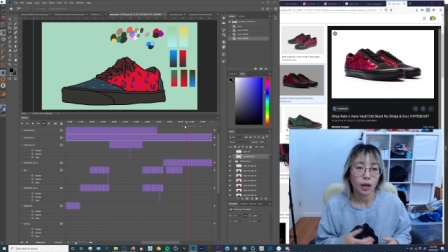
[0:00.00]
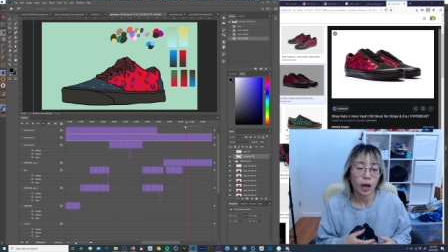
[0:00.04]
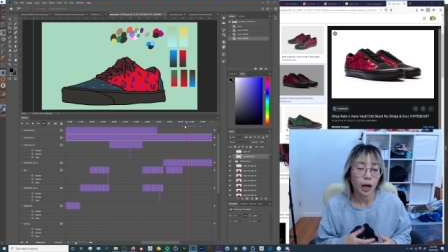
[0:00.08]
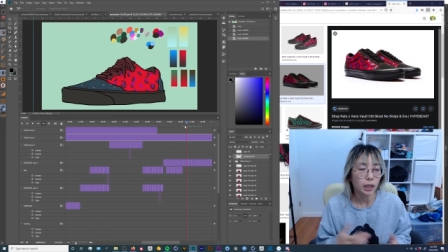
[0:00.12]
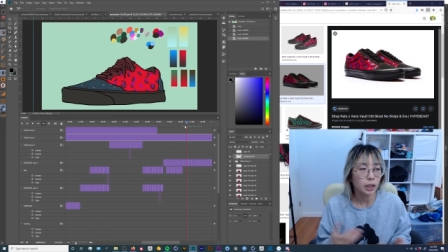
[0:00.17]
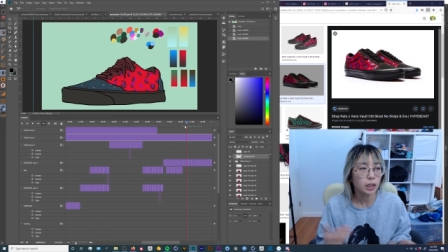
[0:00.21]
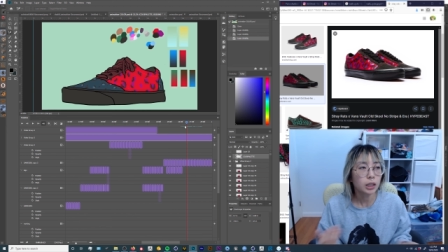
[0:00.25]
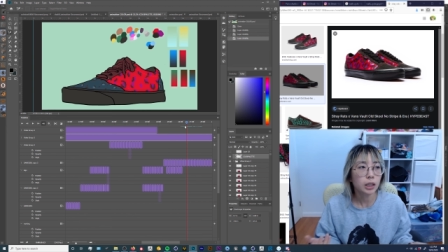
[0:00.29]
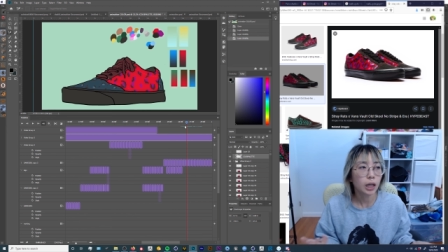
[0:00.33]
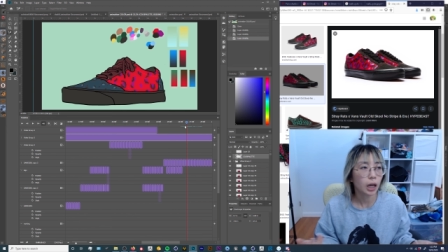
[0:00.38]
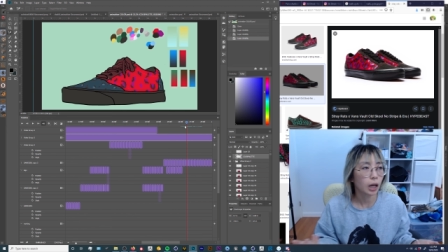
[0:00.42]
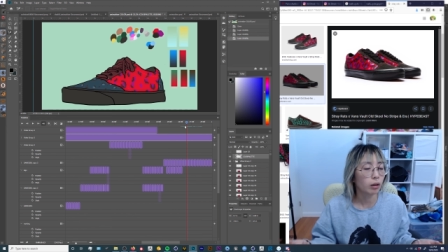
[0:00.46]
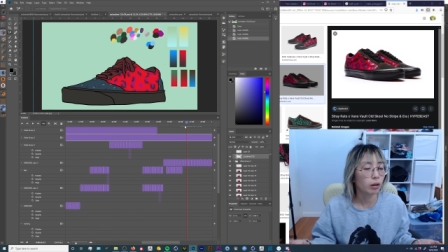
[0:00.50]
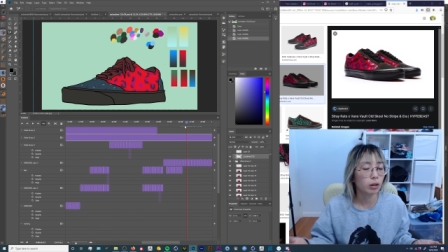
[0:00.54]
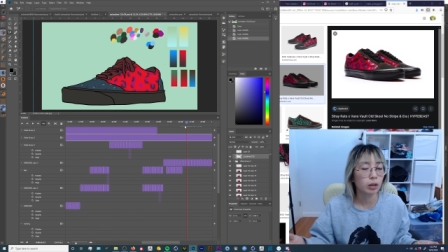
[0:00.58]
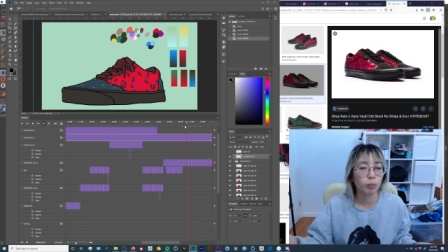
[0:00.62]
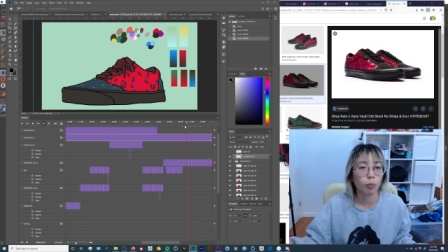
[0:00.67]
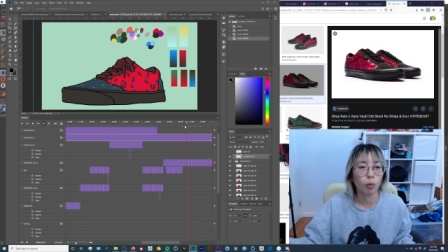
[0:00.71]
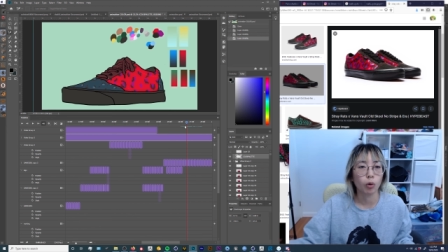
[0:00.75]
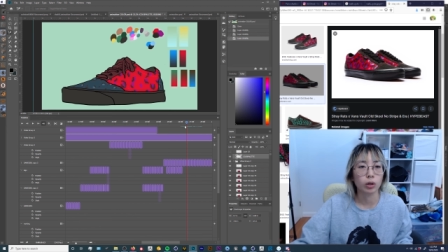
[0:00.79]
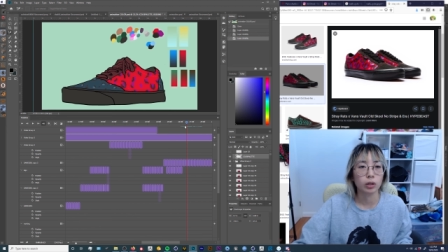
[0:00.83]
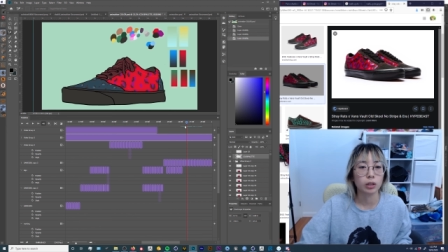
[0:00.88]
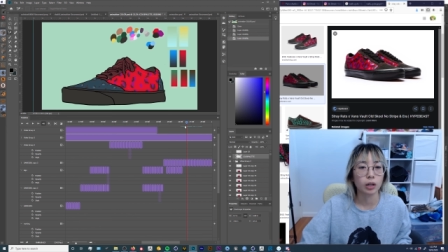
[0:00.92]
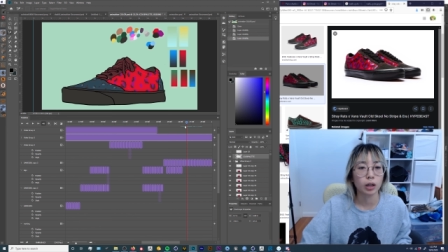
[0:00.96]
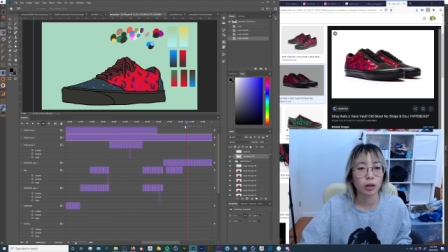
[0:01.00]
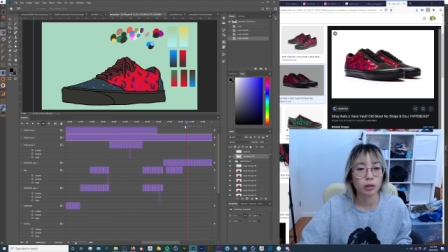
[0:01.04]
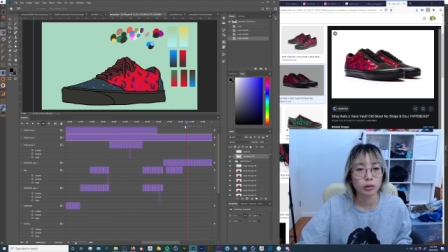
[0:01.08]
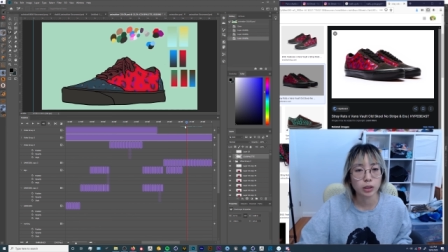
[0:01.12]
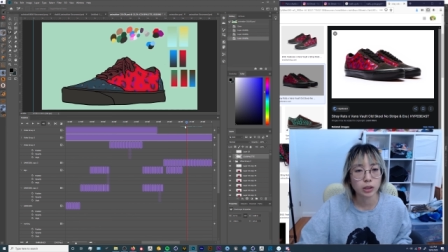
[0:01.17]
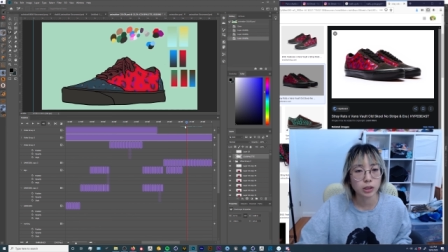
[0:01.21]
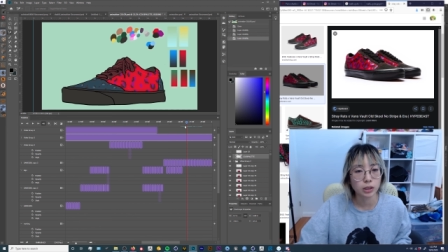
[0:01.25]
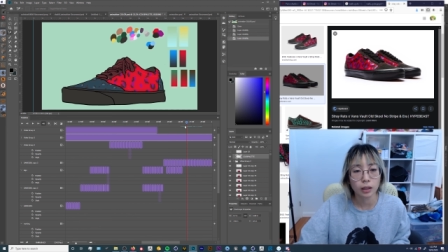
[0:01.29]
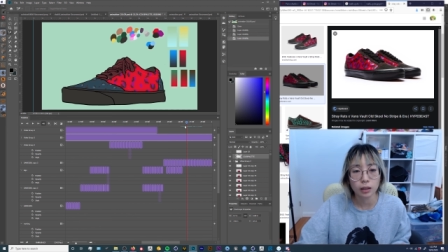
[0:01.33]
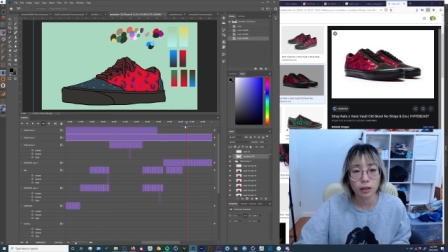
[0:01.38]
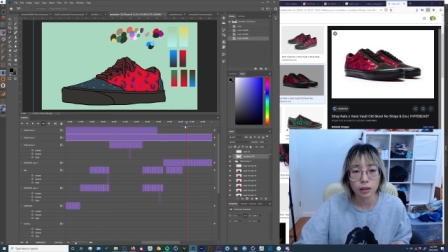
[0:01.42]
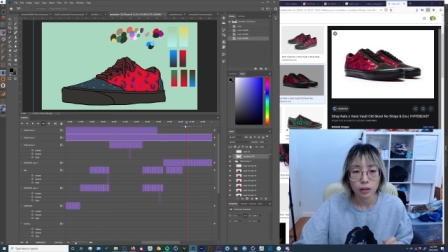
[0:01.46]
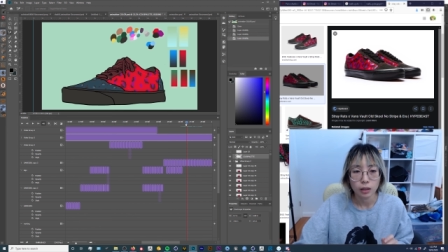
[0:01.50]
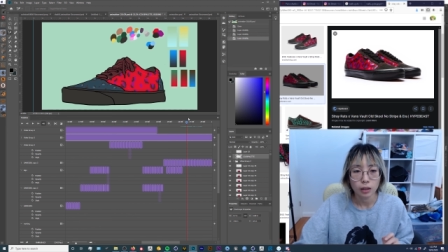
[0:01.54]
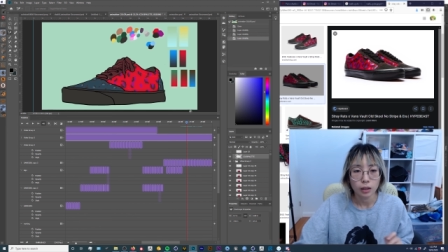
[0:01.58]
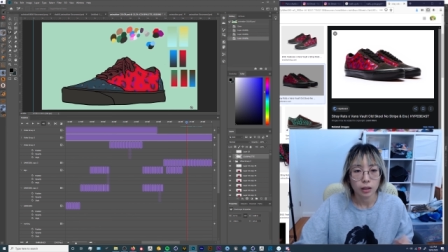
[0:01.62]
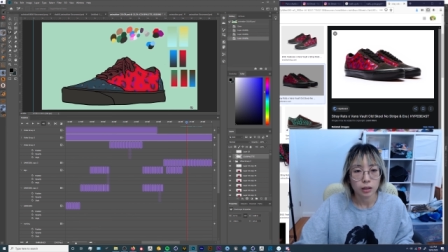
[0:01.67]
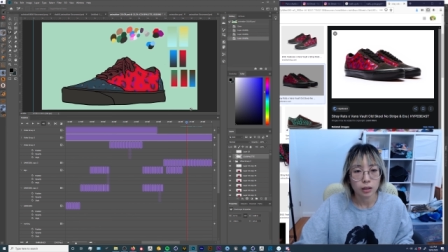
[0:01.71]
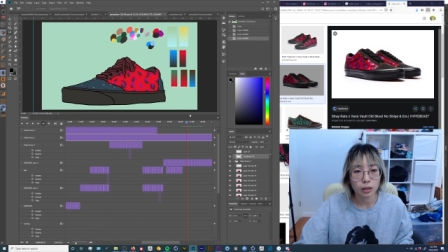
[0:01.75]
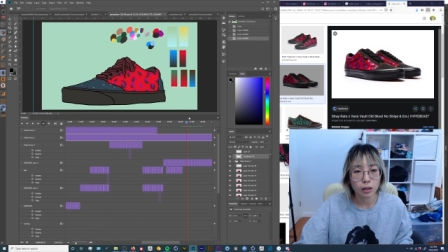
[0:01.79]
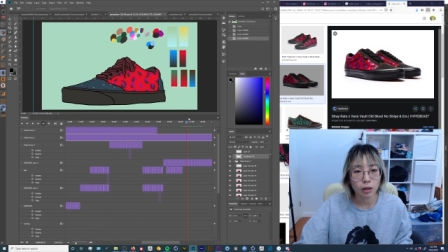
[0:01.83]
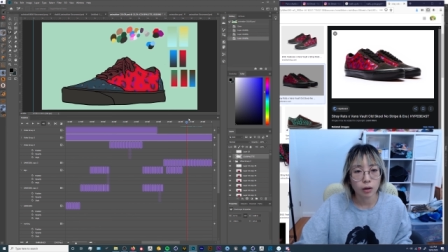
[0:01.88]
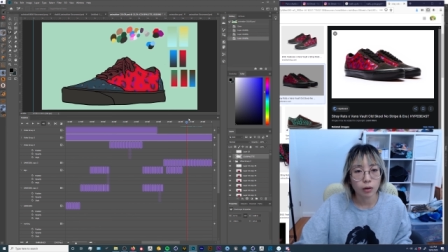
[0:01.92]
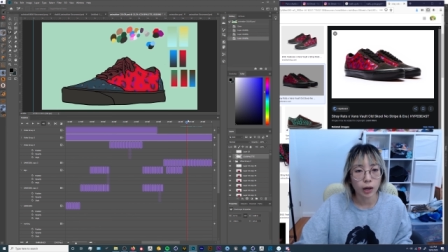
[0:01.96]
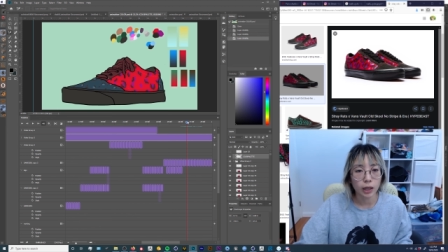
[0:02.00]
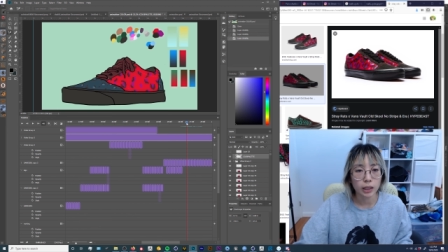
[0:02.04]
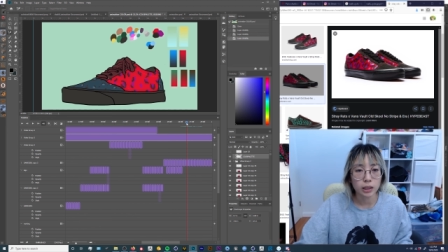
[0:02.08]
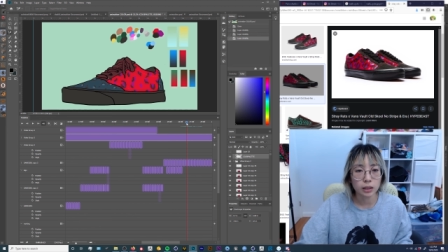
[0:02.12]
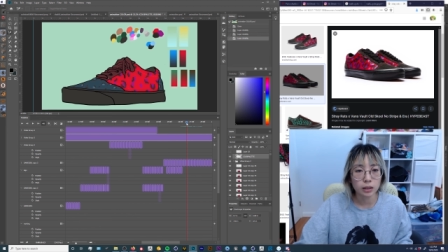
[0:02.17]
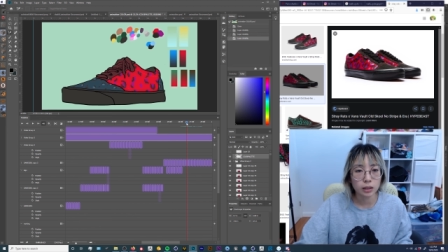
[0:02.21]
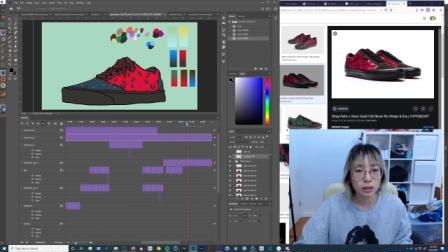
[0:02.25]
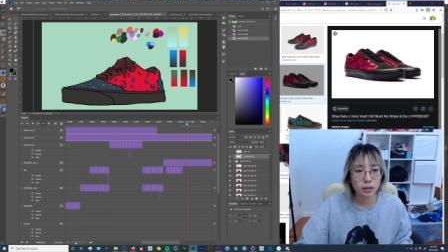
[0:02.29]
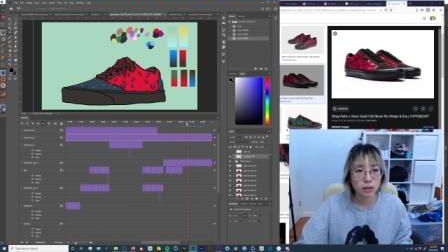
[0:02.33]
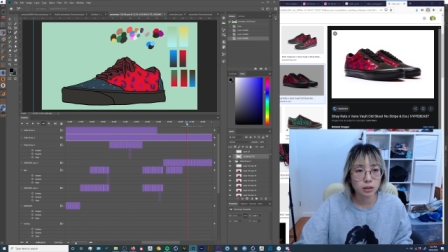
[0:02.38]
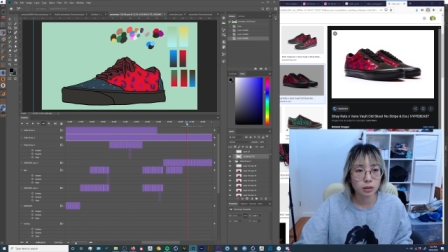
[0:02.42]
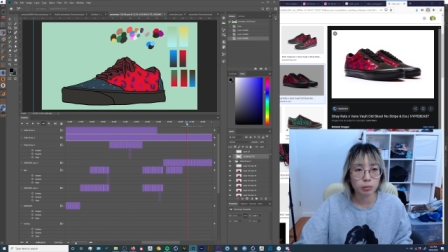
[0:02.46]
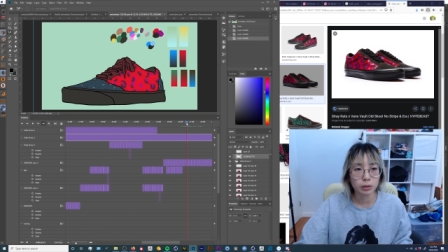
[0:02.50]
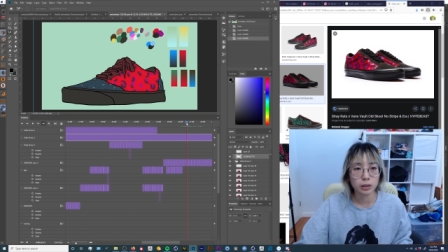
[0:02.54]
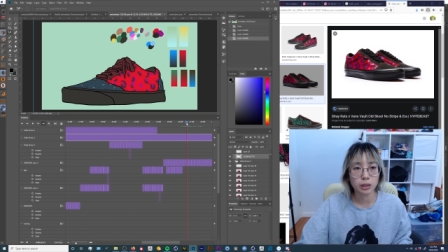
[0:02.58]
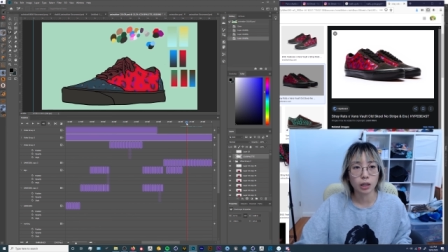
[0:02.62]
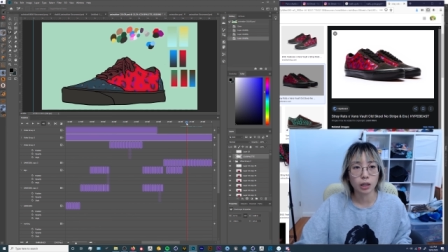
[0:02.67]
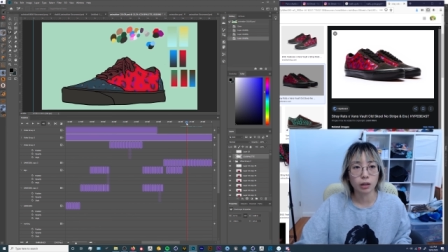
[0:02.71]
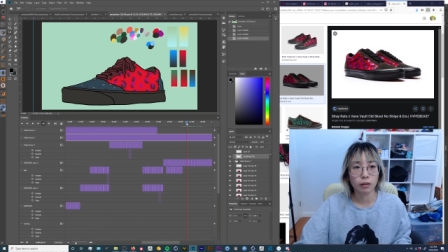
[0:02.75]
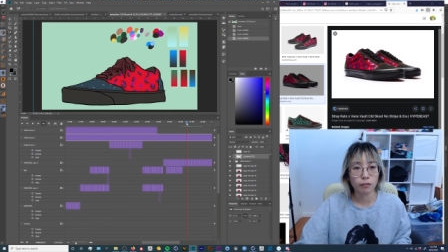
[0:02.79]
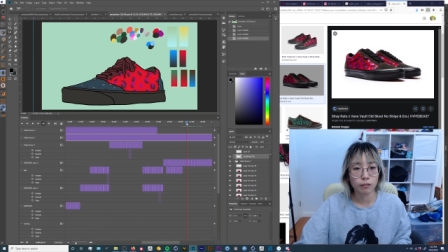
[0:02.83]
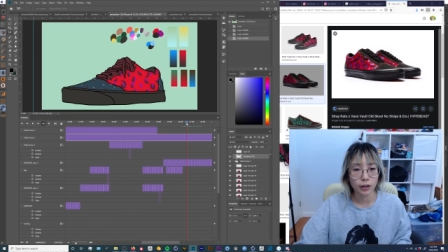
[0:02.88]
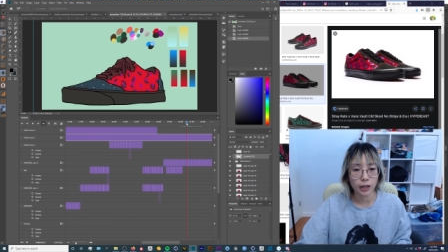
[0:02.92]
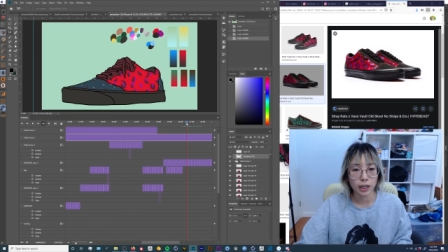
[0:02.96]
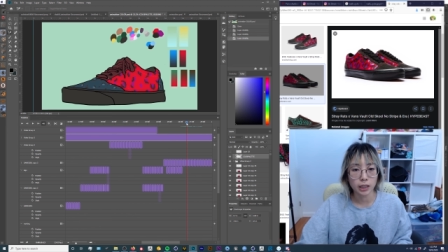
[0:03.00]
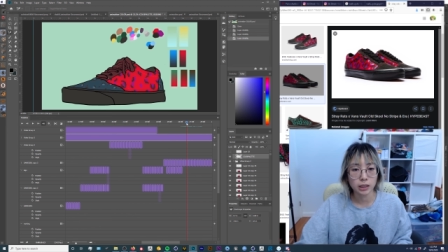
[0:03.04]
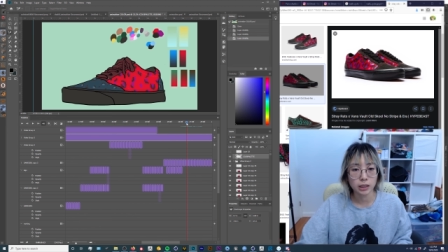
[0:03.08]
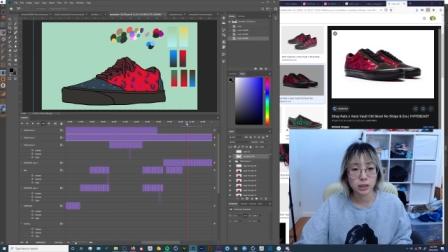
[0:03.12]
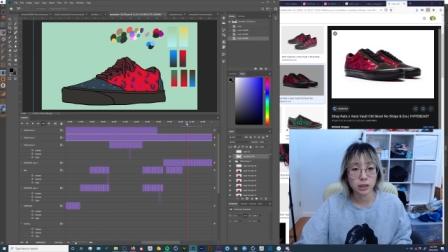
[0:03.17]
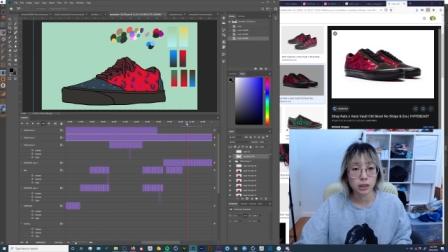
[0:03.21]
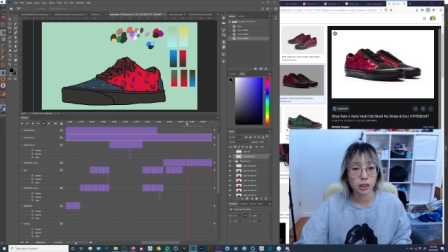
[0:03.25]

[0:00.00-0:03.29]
I didn't care anymore, you know. I was just like, yo, I need this to be done fast.